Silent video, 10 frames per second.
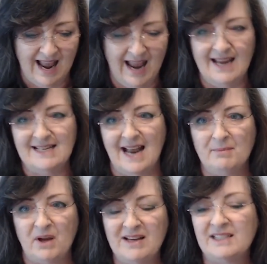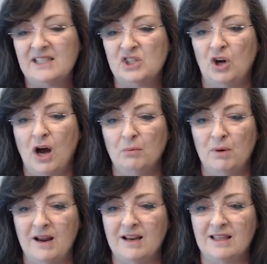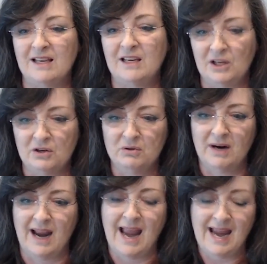And I'm going to start with you,